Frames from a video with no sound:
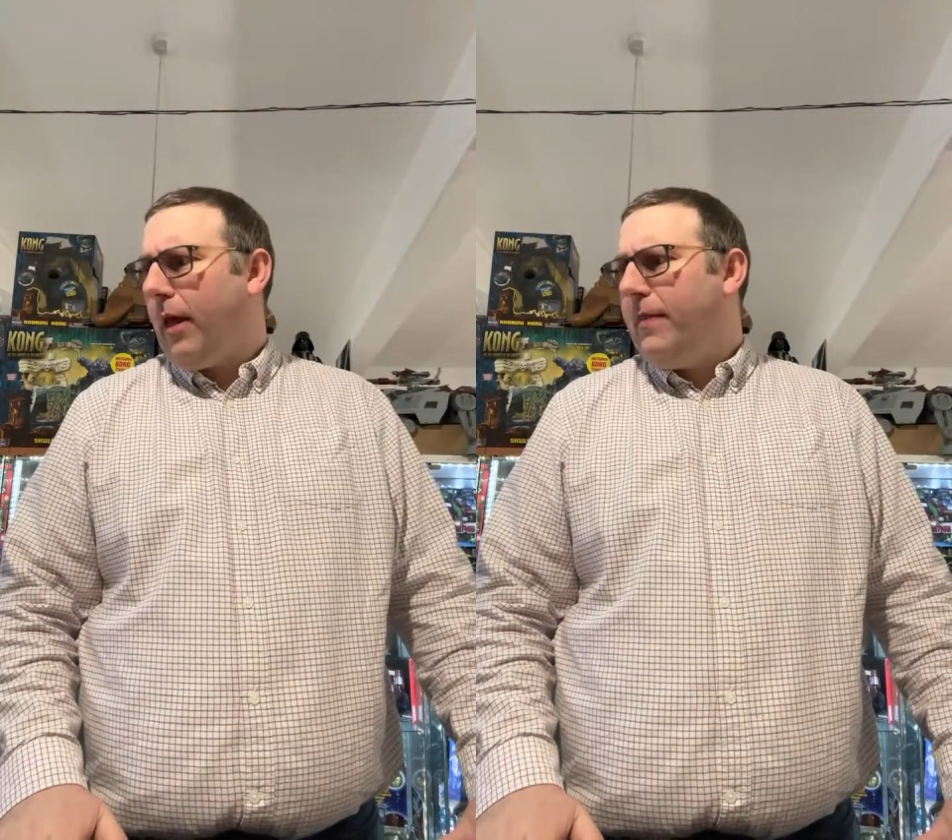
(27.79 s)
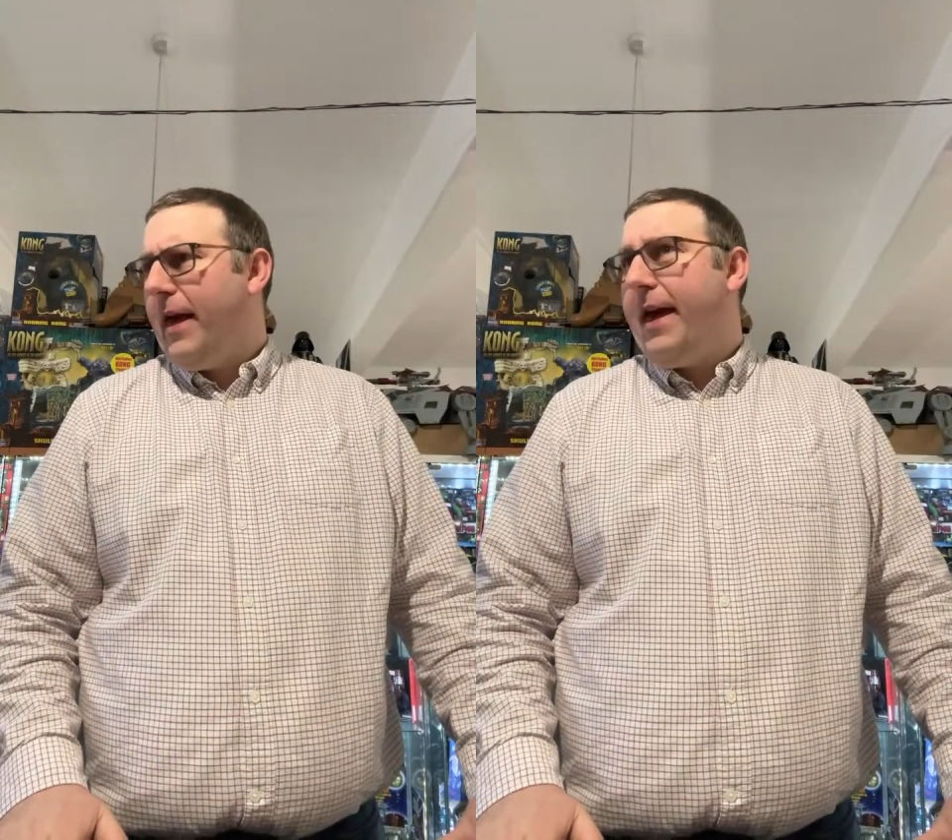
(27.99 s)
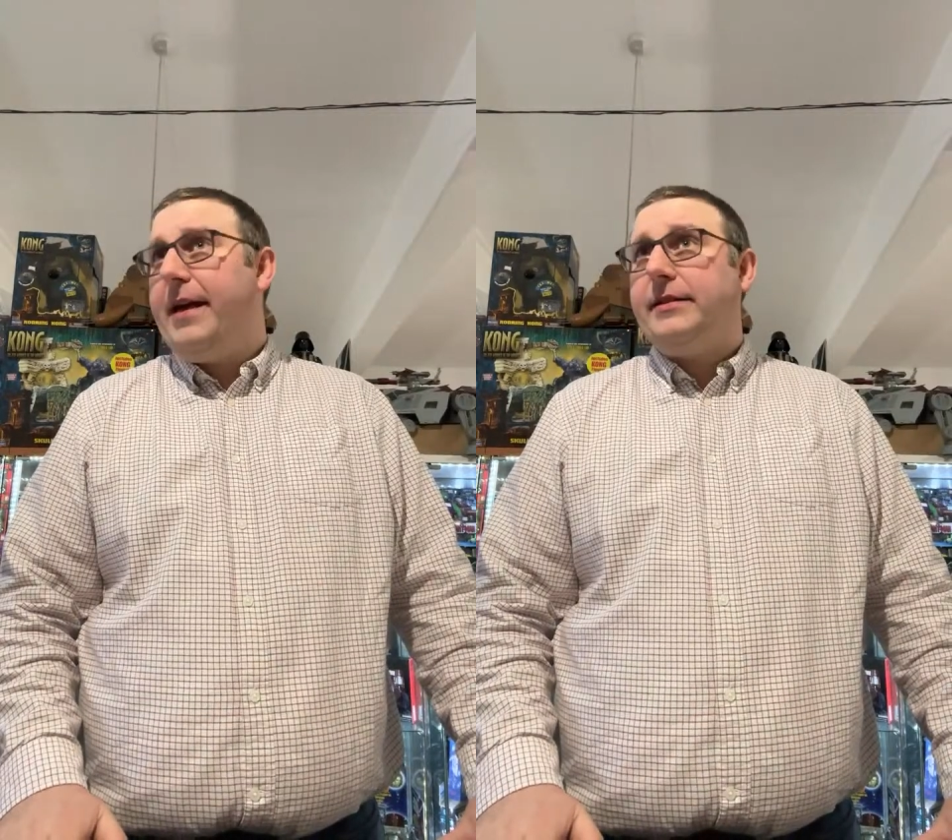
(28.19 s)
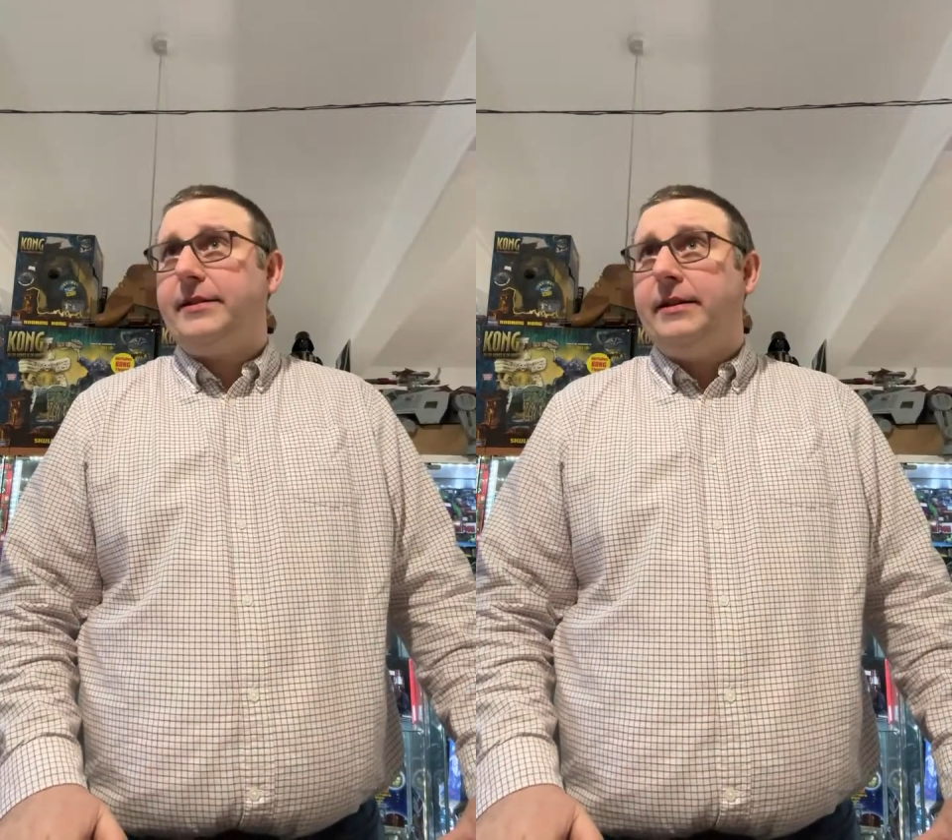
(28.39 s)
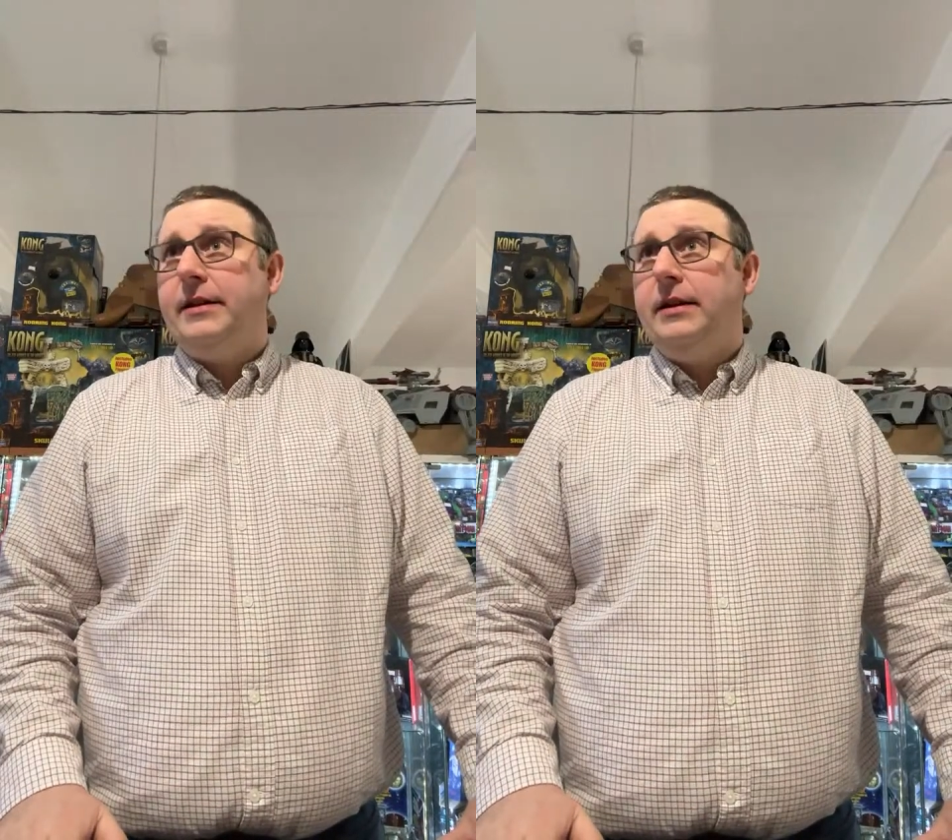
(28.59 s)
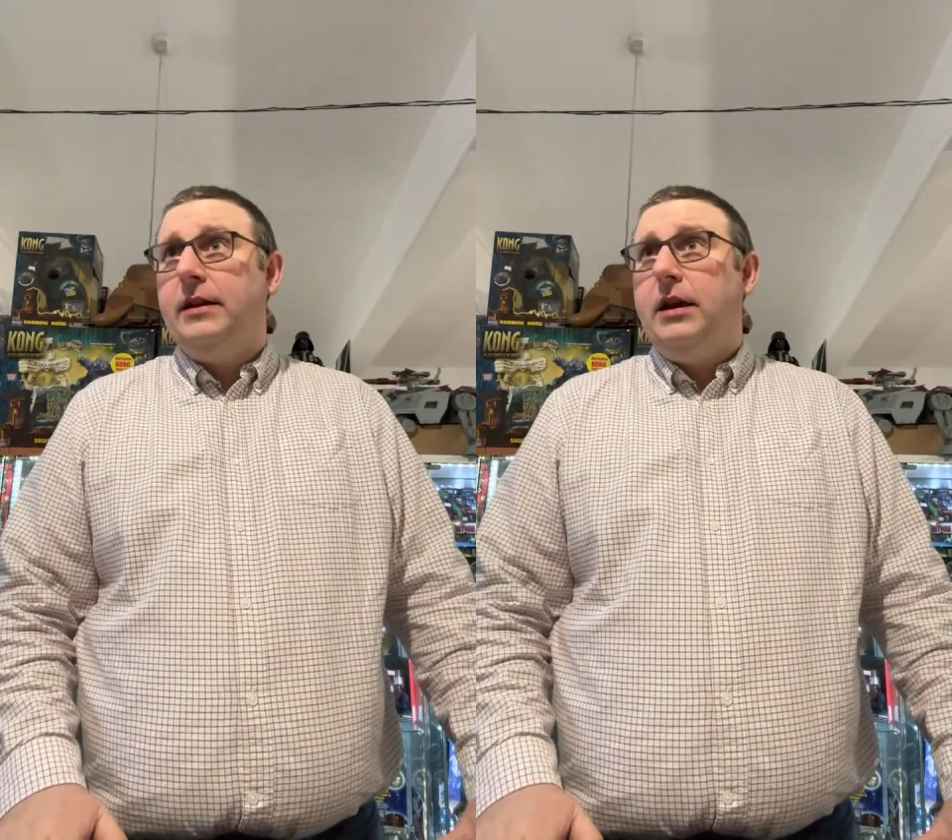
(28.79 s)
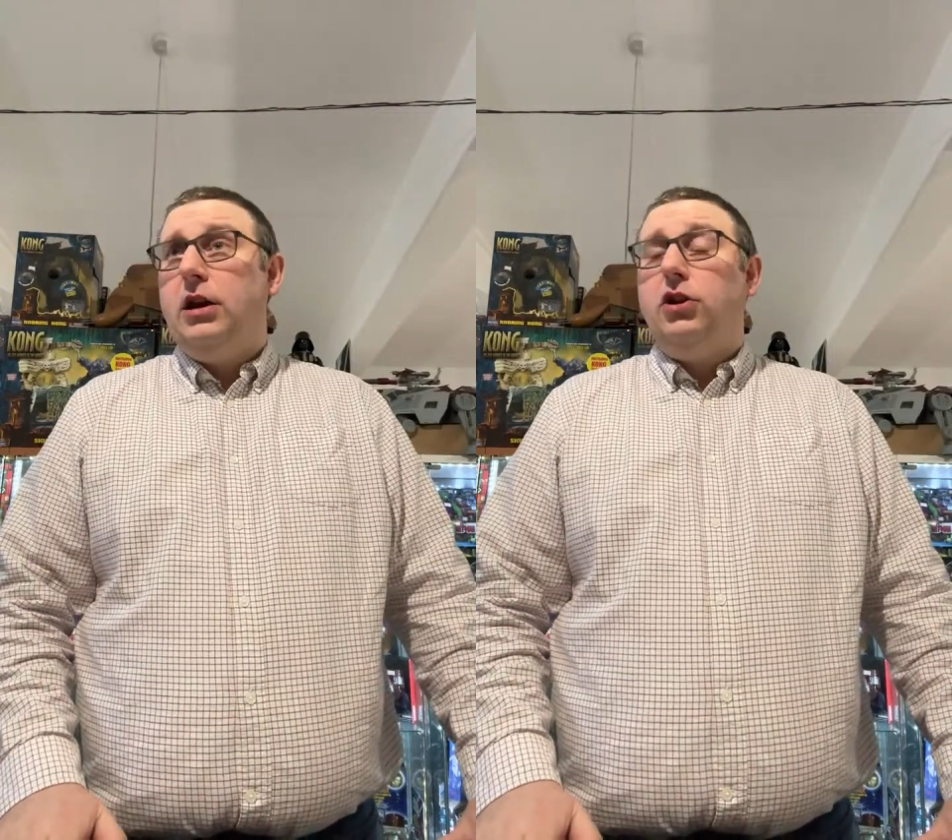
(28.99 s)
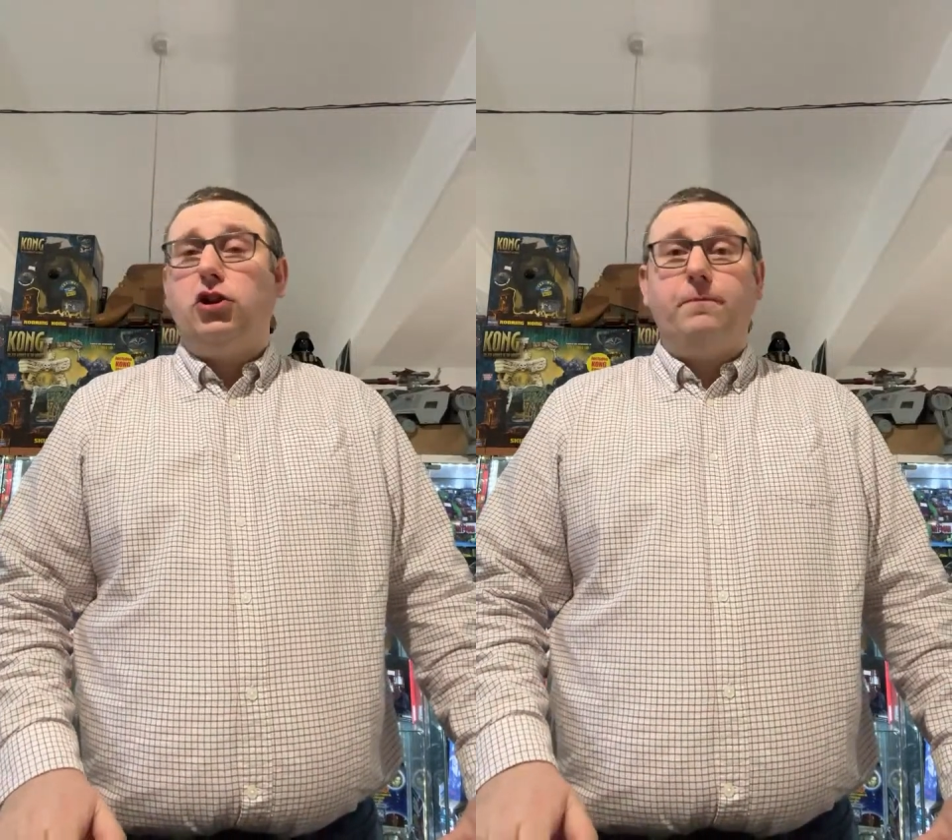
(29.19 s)
There
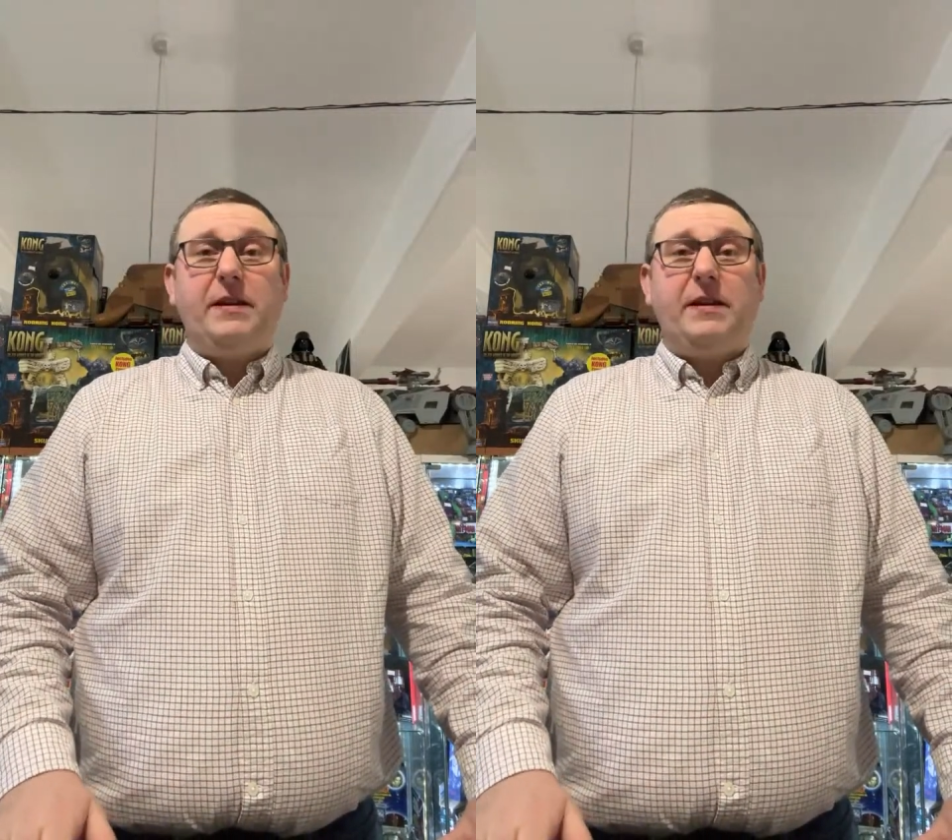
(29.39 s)
should be